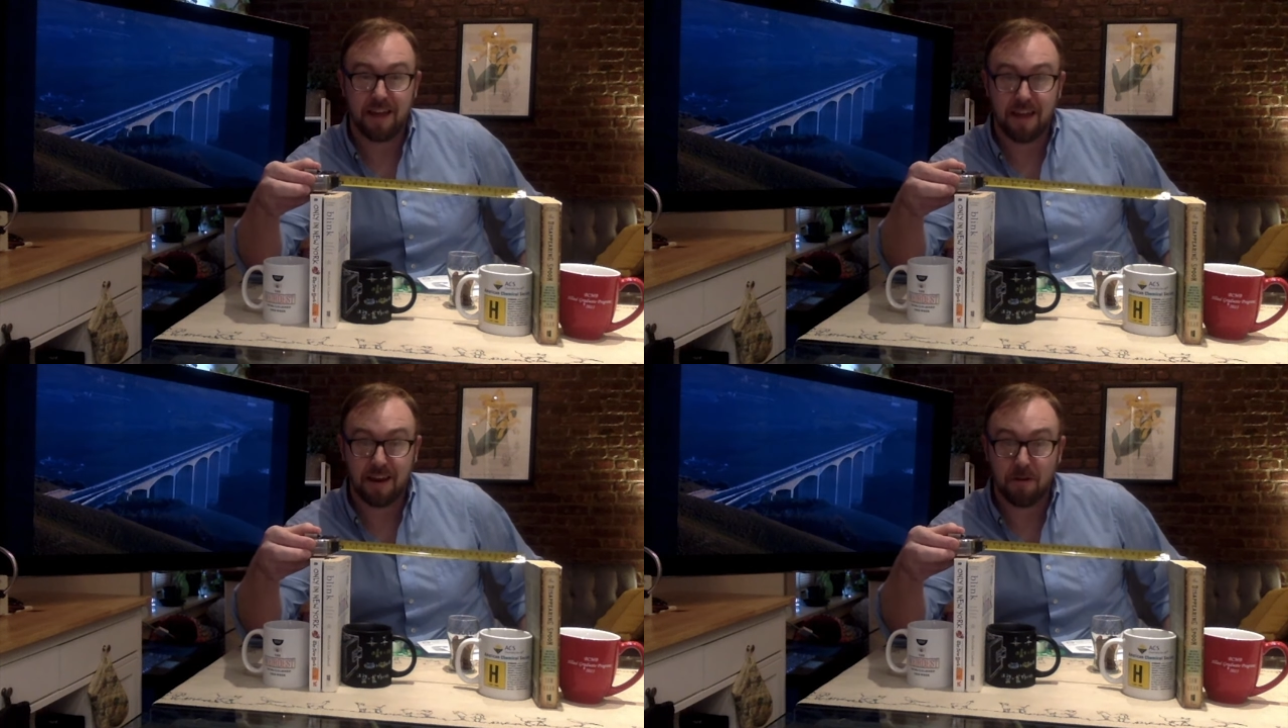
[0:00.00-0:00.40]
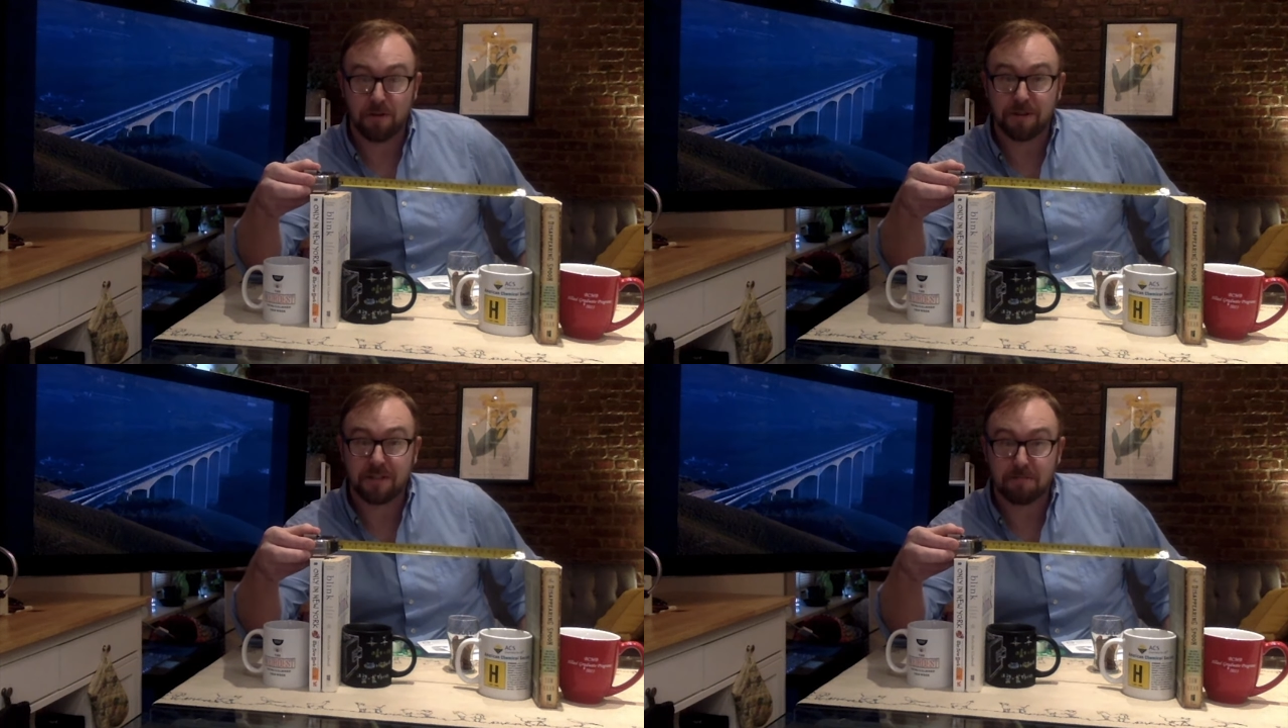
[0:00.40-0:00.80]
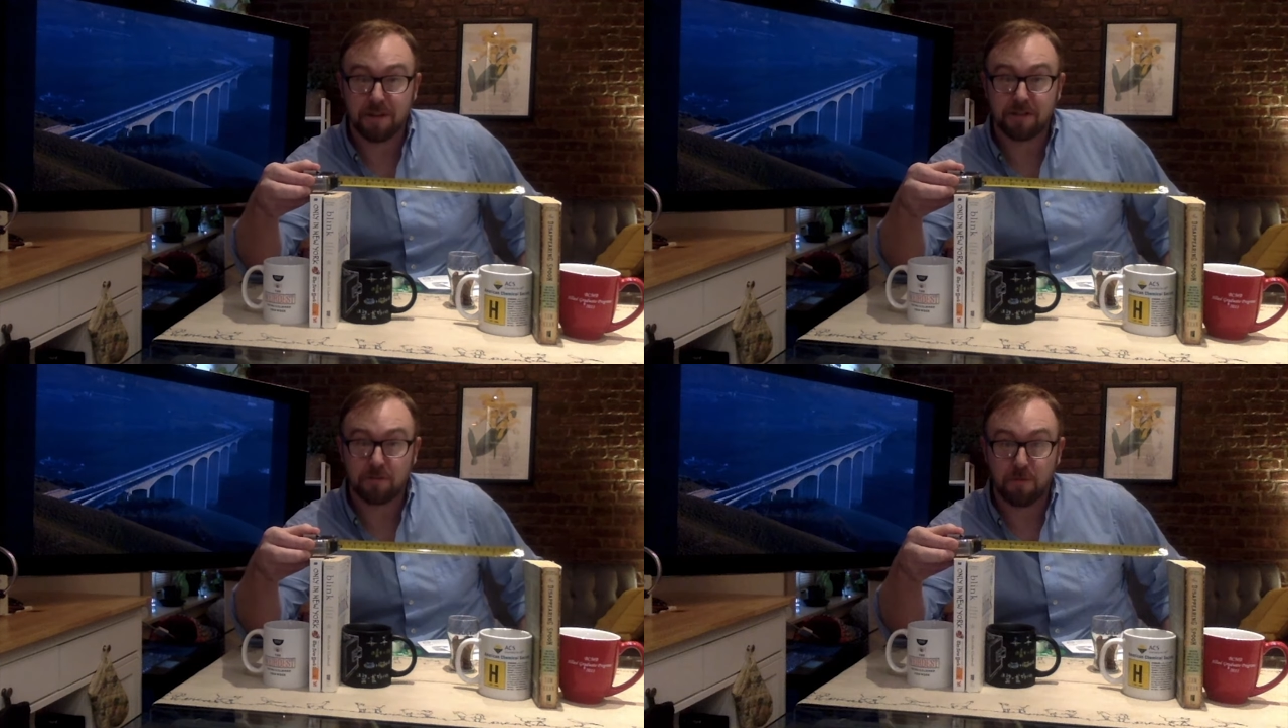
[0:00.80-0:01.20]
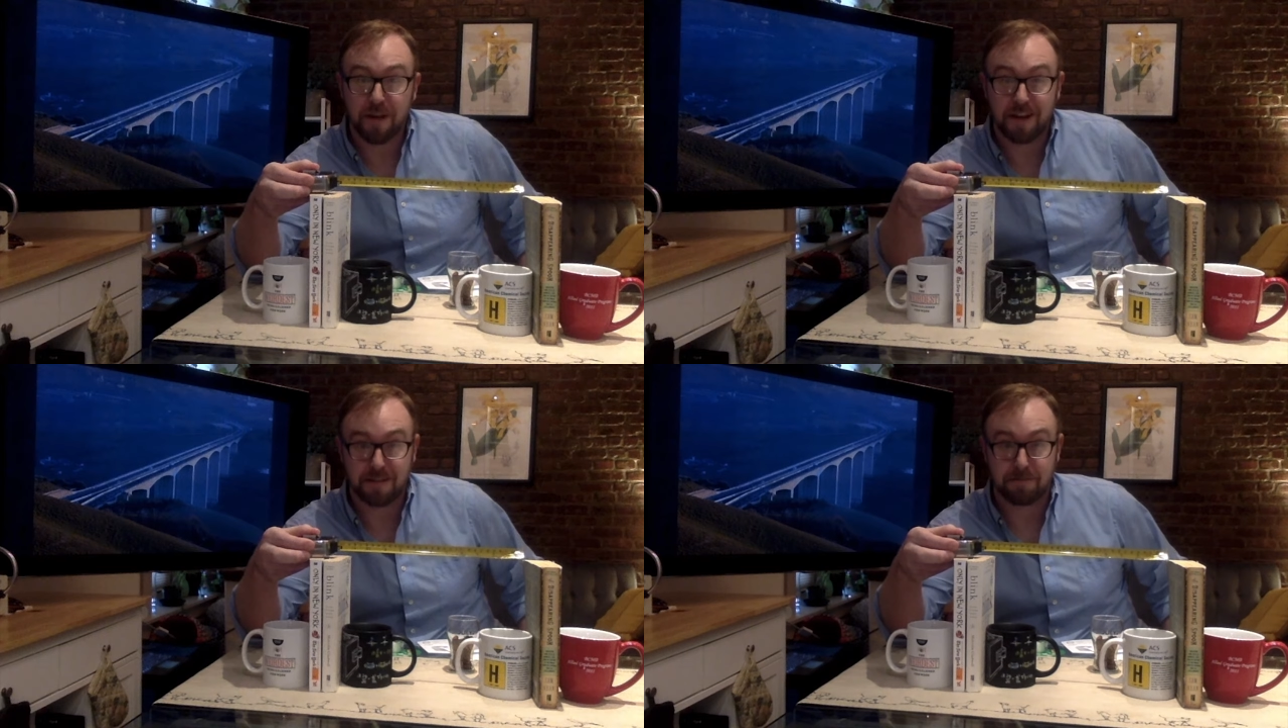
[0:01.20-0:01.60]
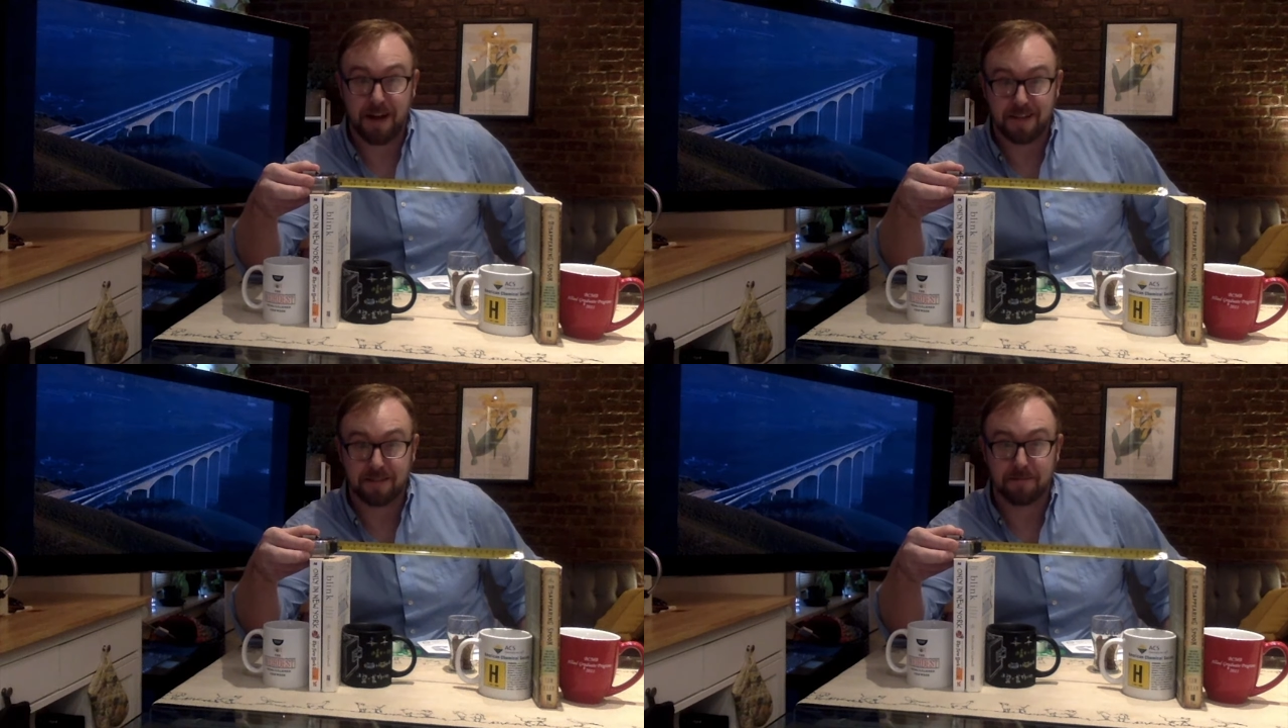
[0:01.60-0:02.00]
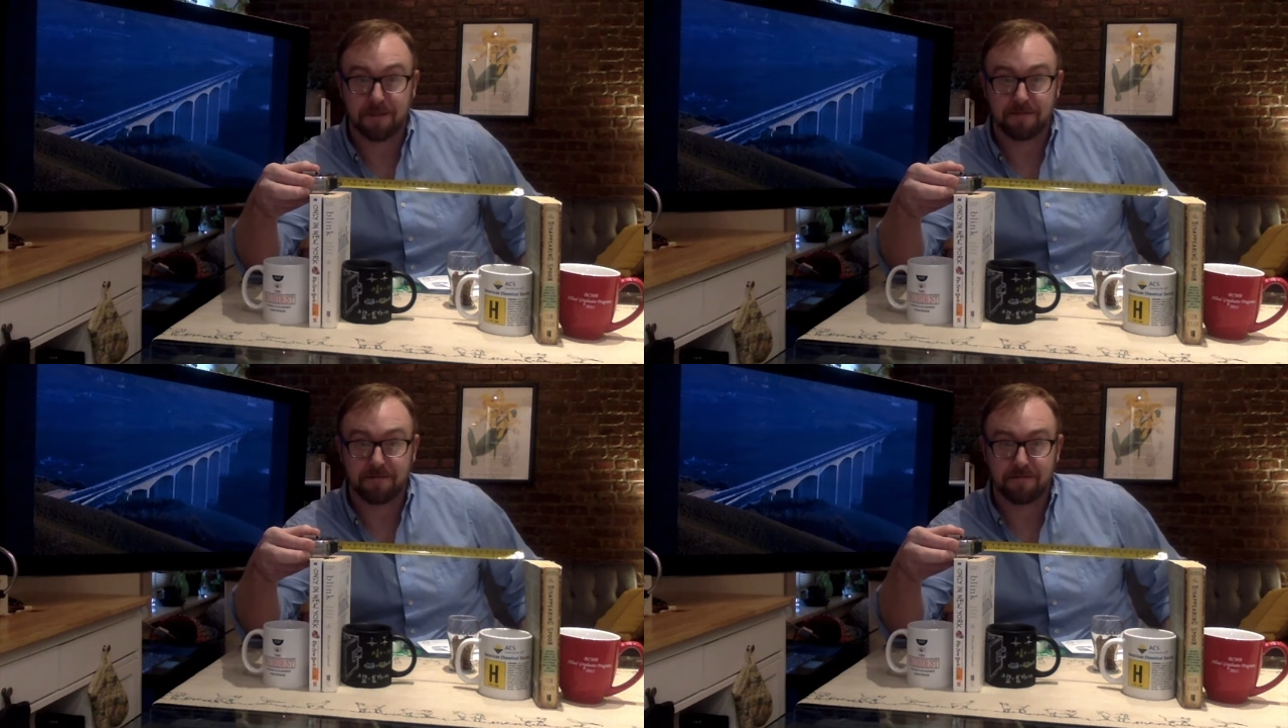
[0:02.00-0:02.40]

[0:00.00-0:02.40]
and hold as much weight as possible.